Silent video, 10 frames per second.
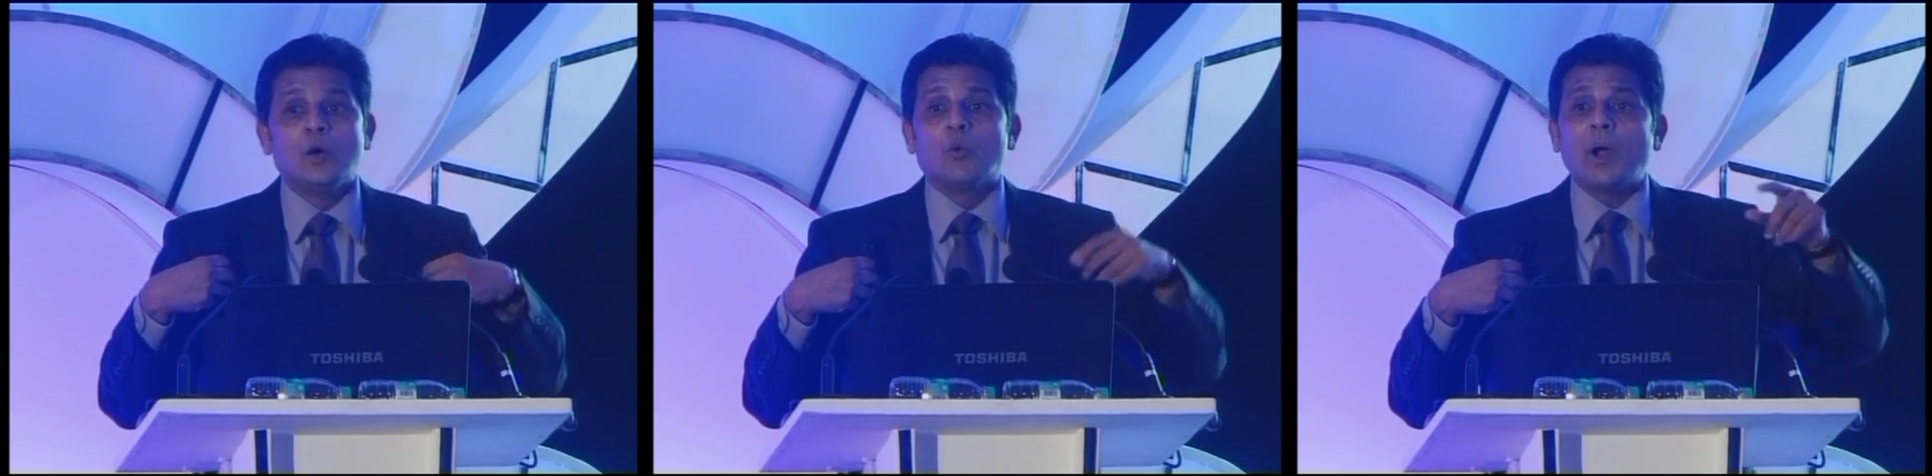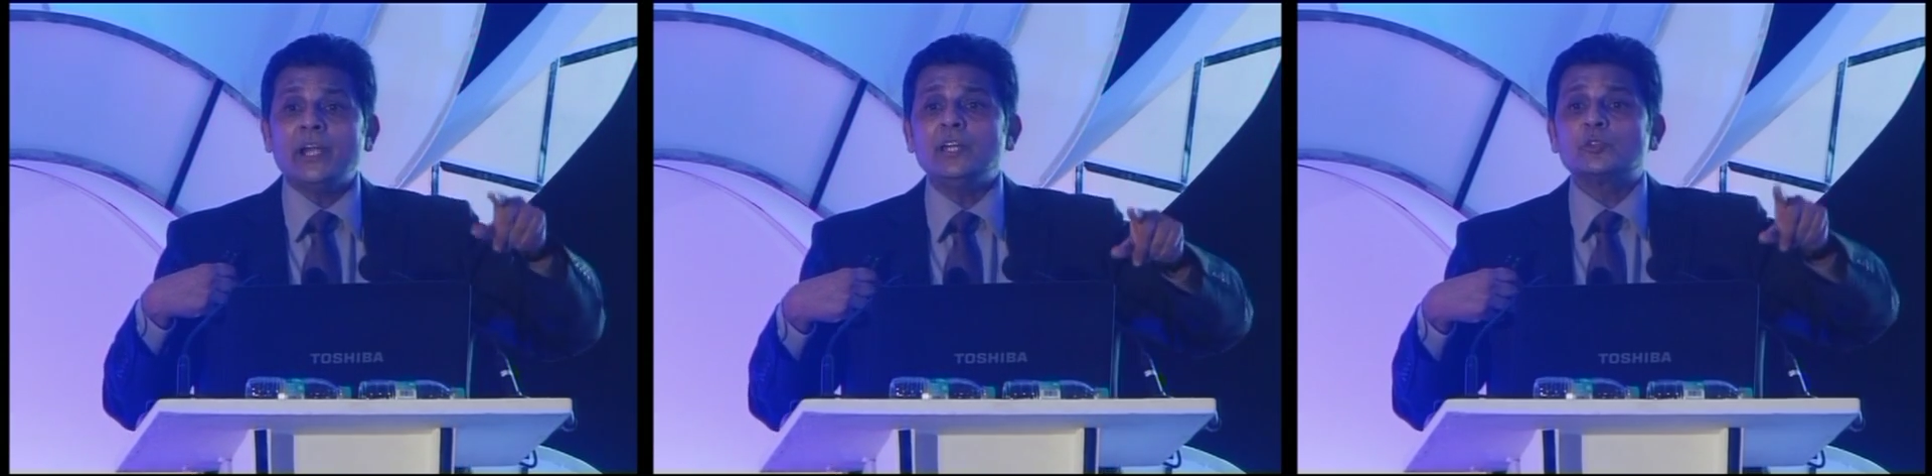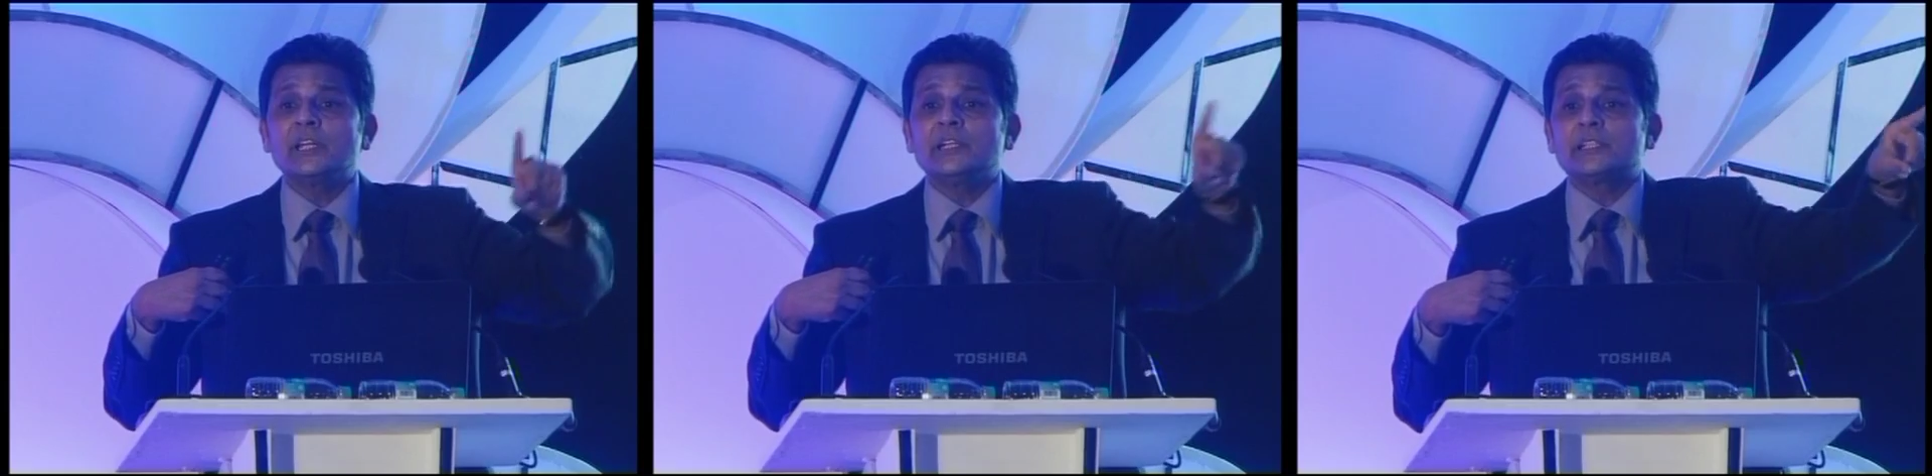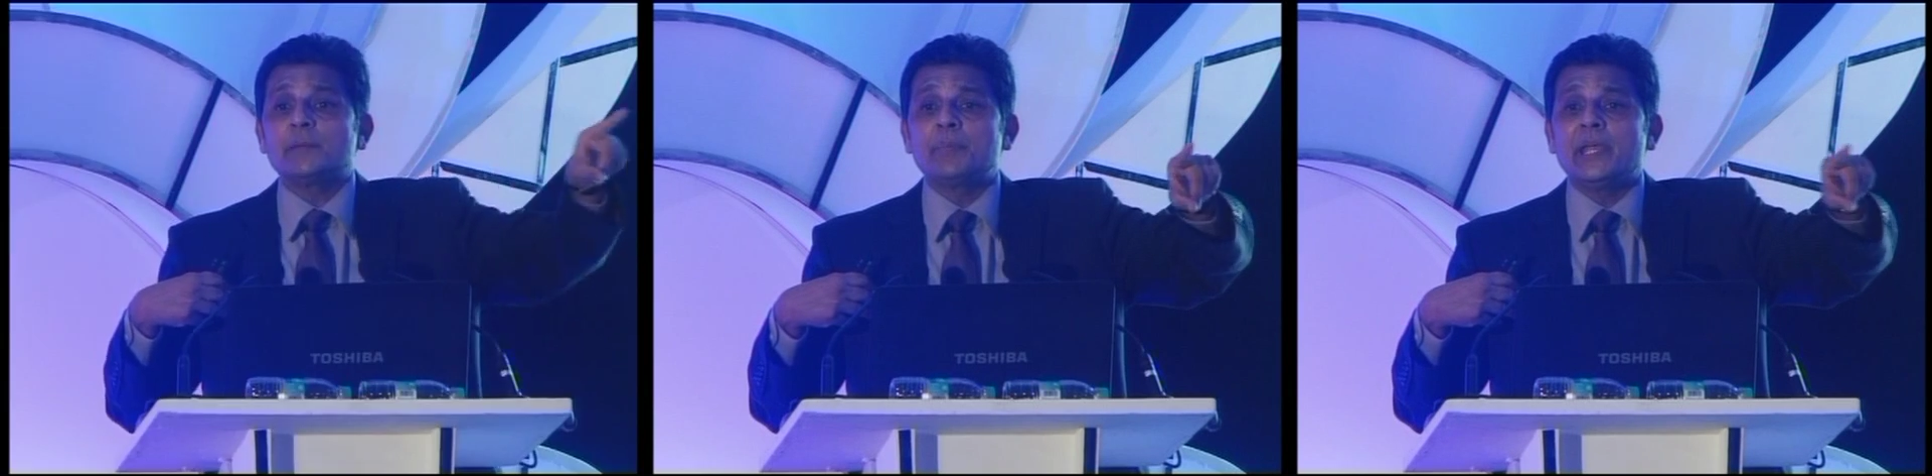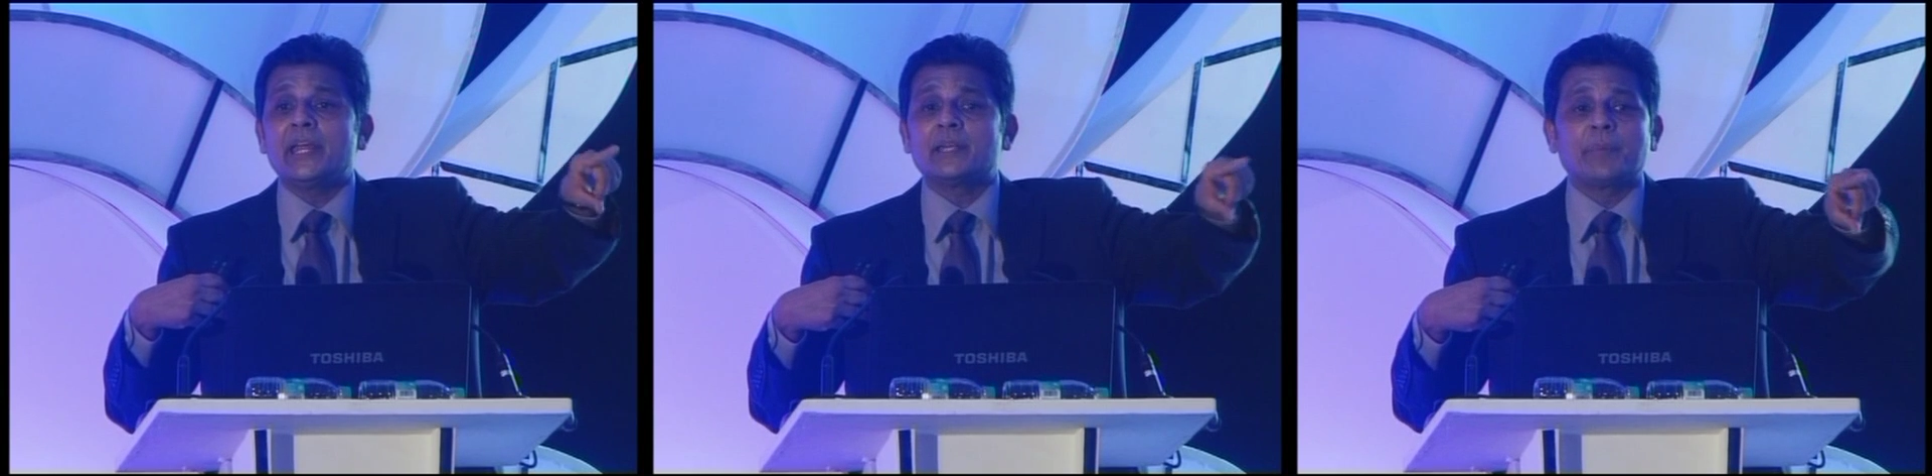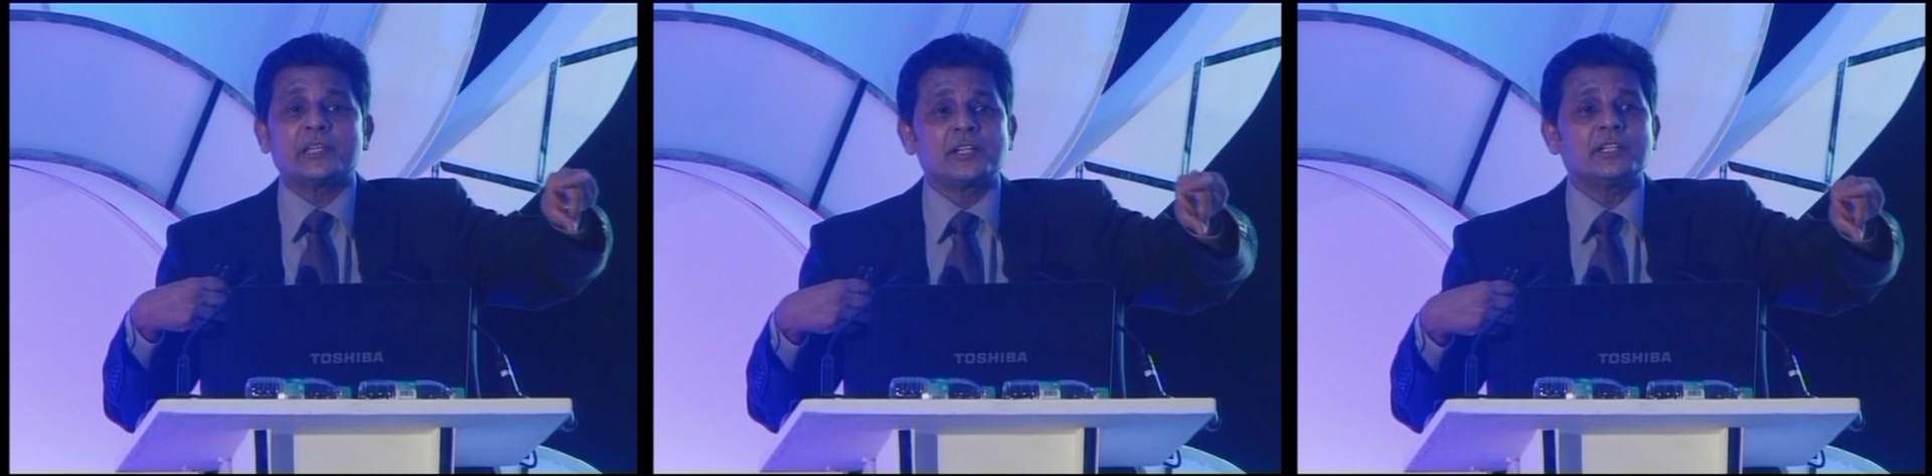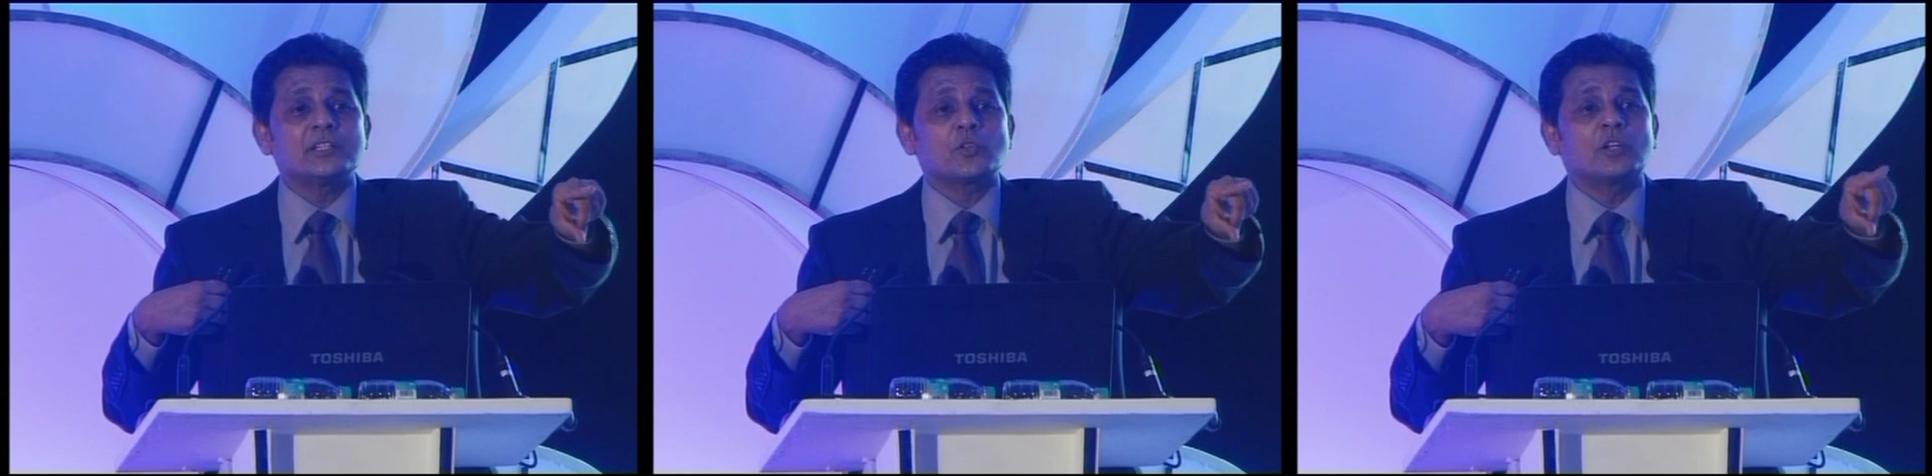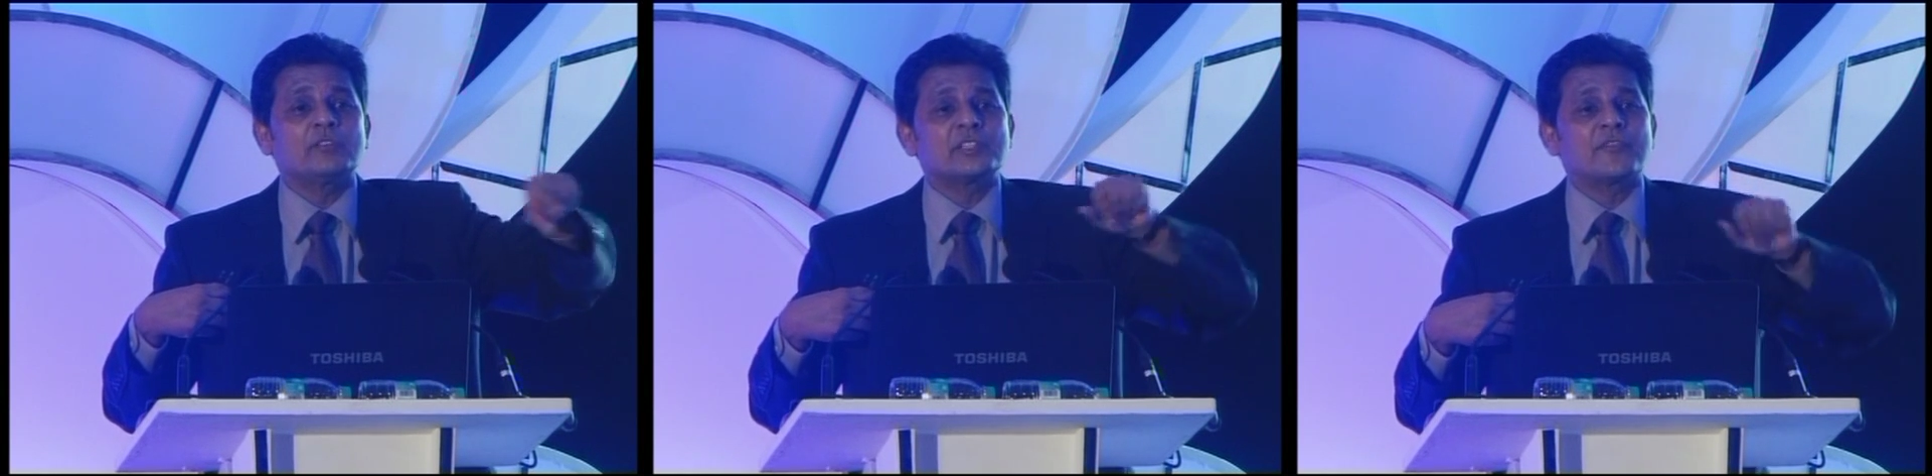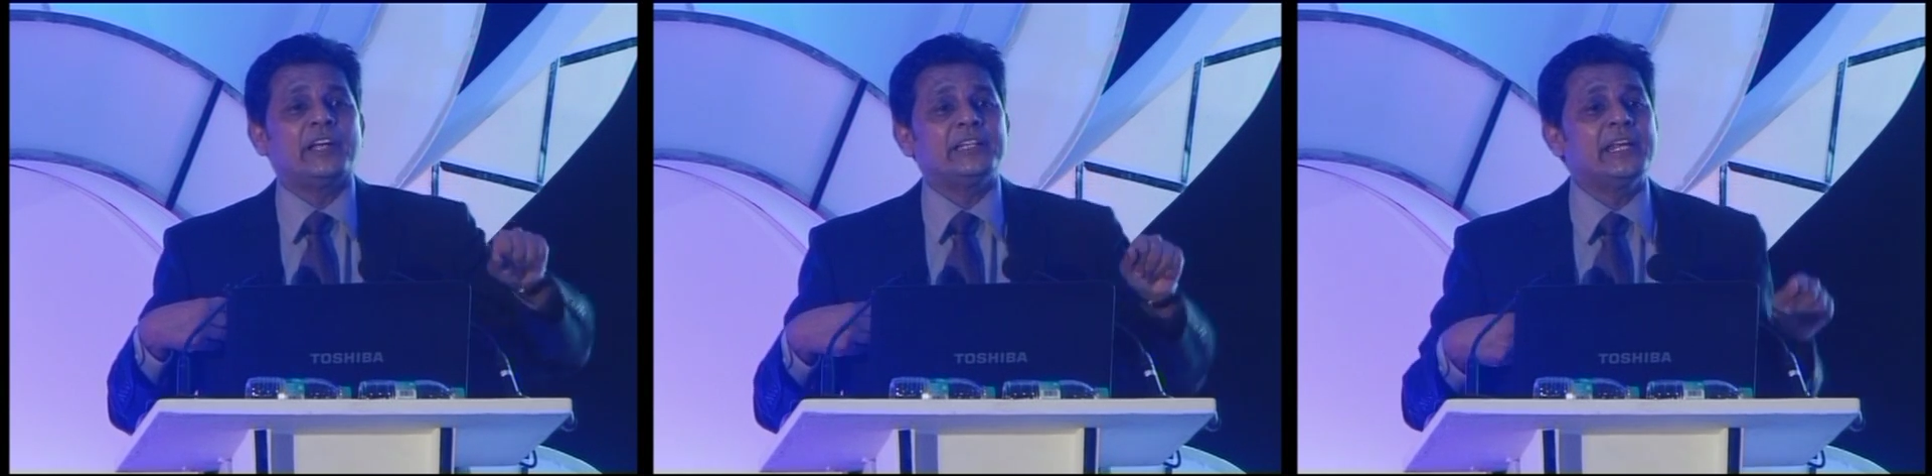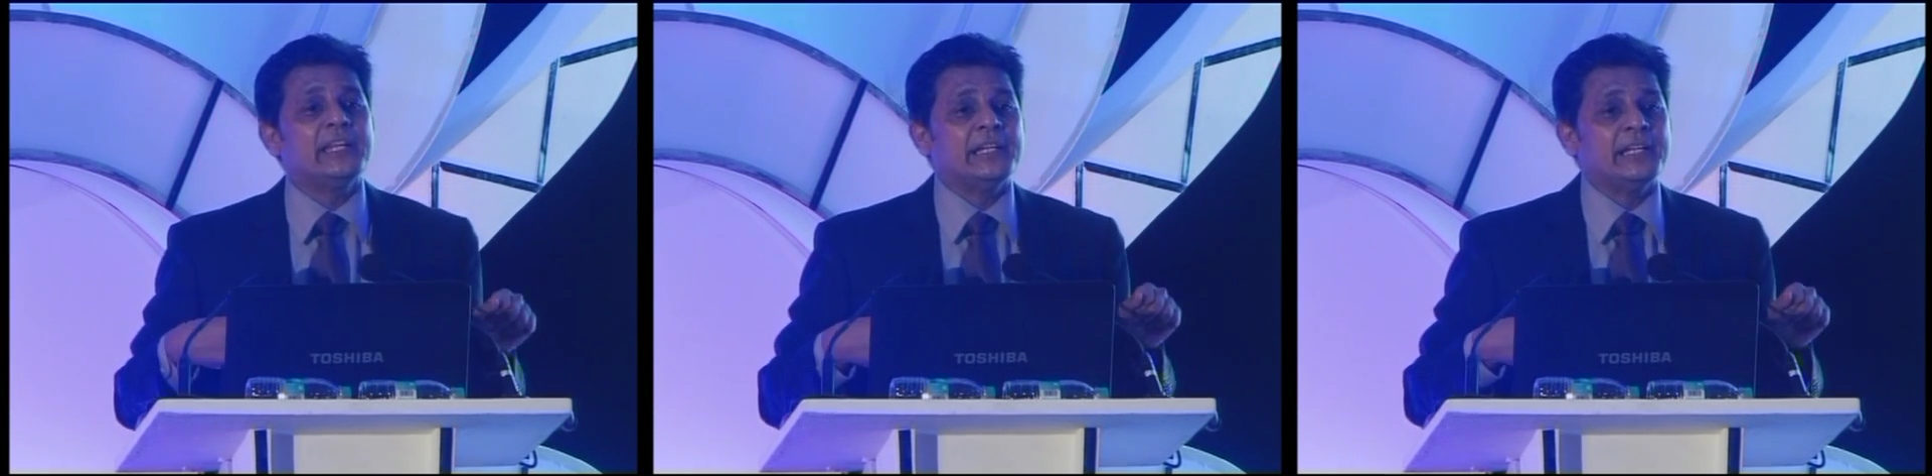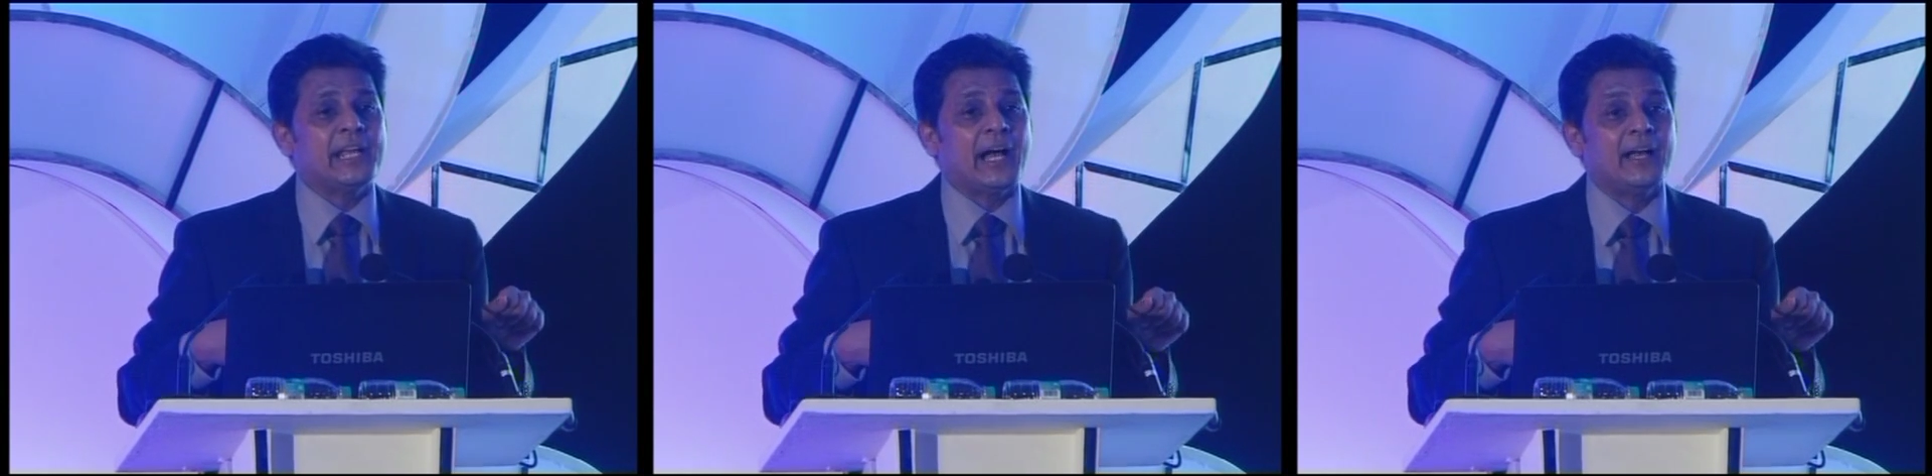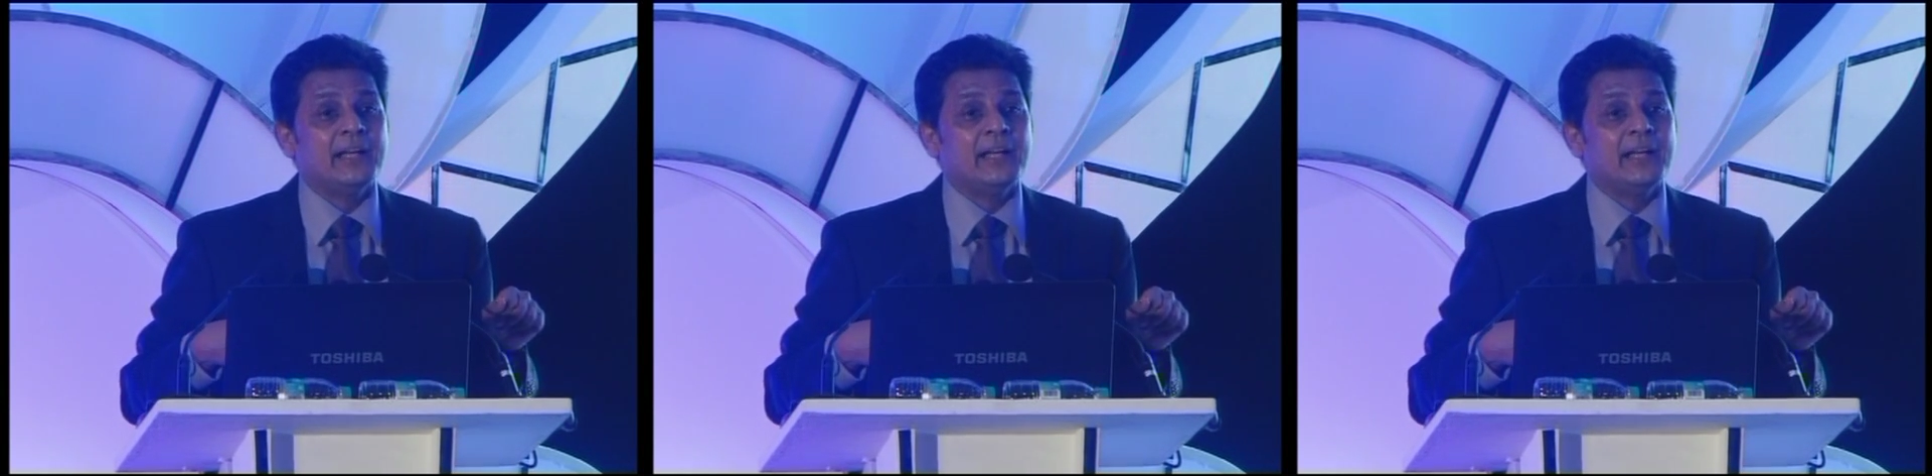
Why do you think TPA and patient is always fighting in India?